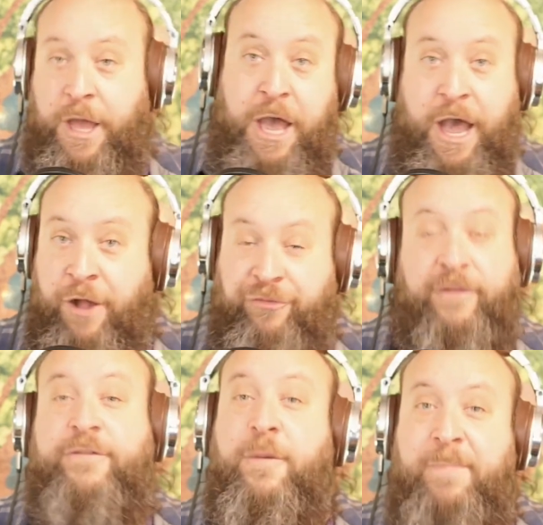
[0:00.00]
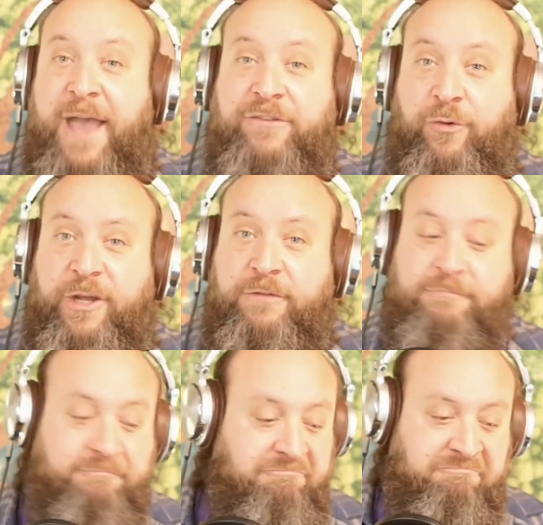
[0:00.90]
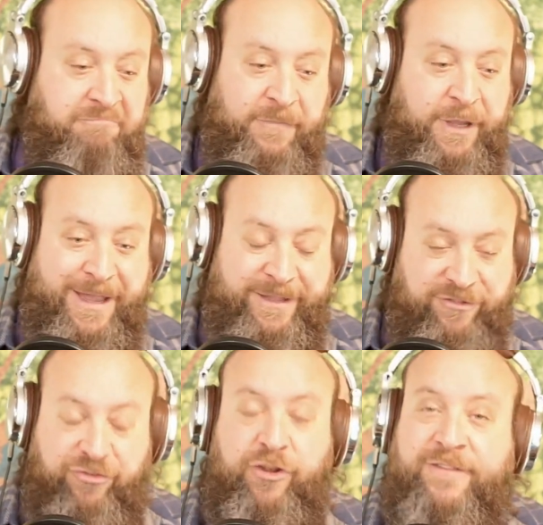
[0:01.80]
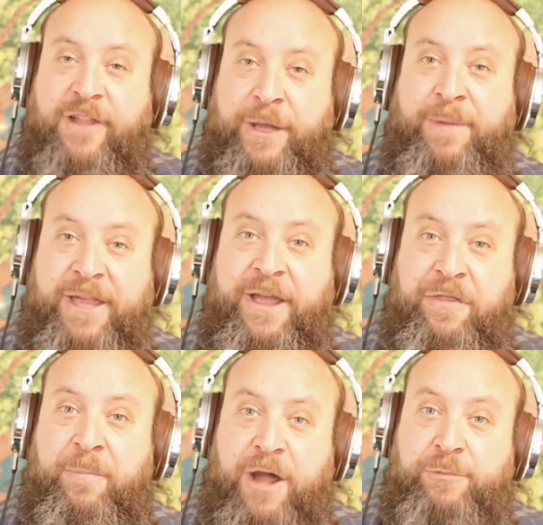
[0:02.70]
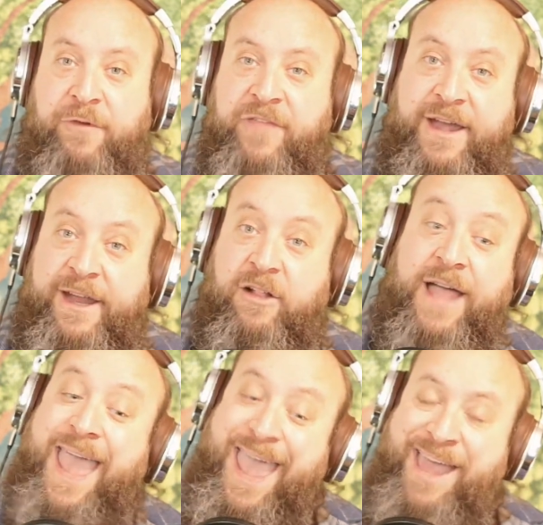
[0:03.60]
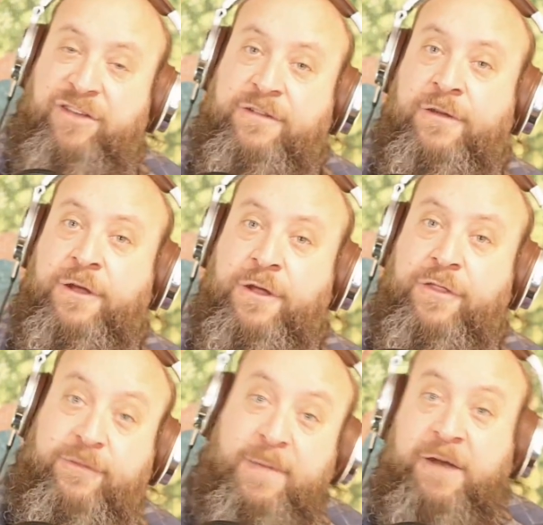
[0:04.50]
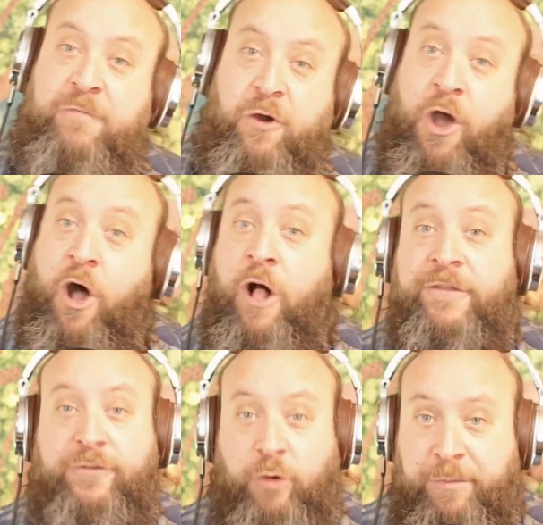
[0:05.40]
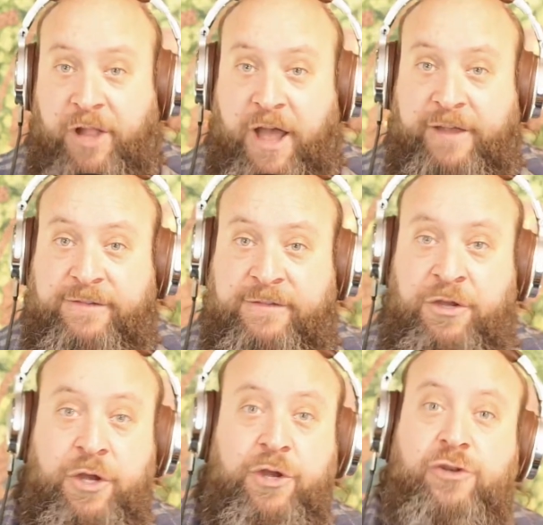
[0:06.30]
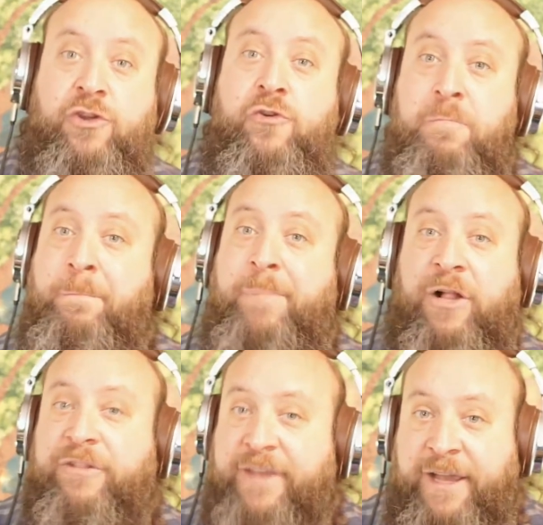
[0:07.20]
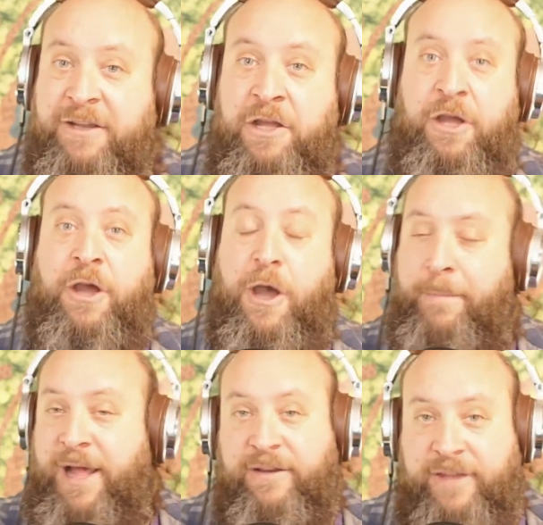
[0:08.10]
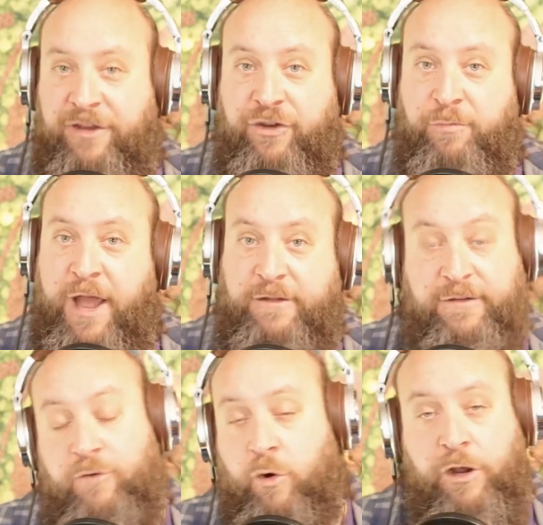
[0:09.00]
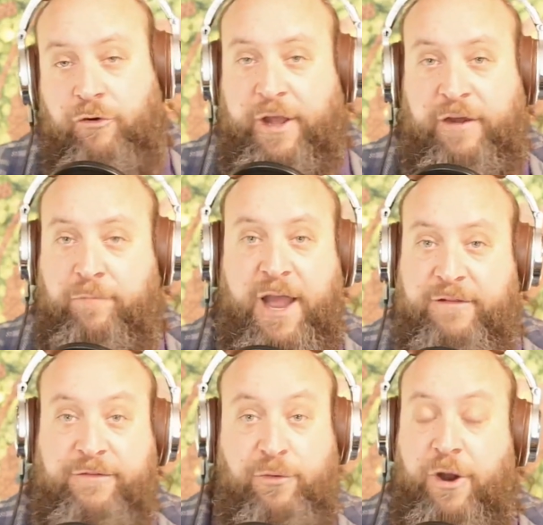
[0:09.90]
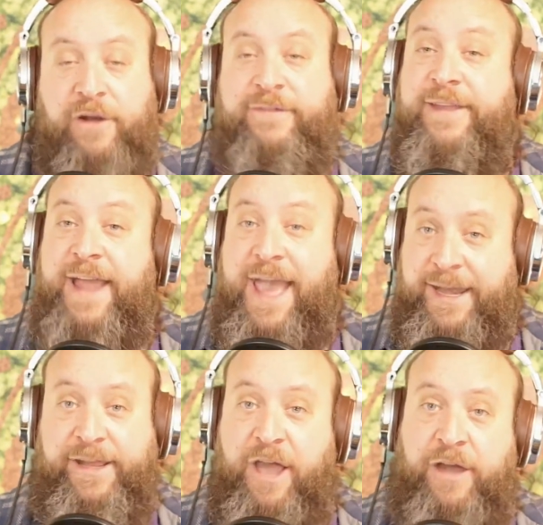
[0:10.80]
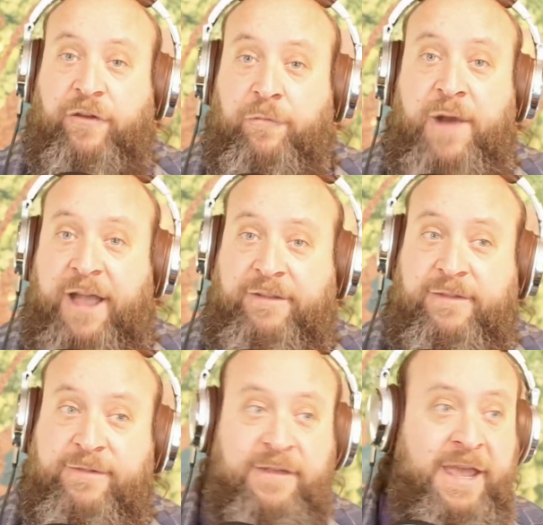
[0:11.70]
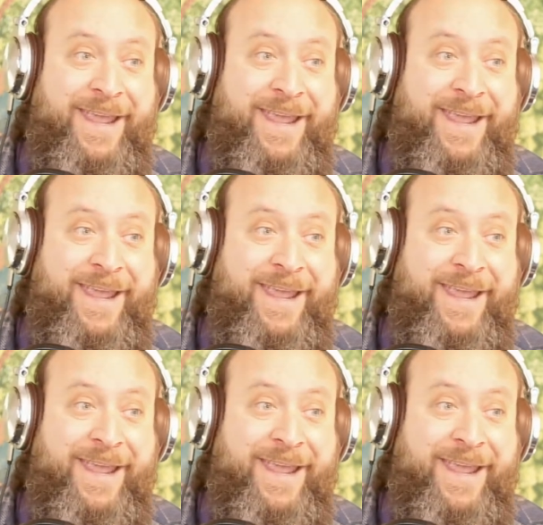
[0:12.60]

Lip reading: I'll just come back to it. It's just like being at the bottom of that hill. And this metaphor also applies to building a meditation practice or a creative practice or honestly any kind of practice.